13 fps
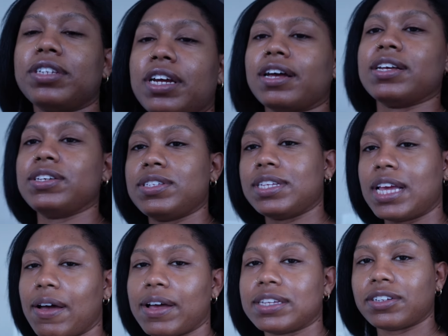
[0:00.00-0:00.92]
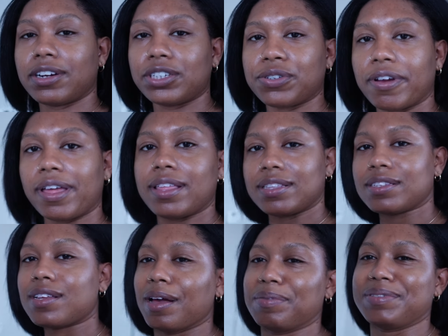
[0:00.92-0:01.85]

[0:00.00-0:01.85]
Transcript: child. You see how I start trends?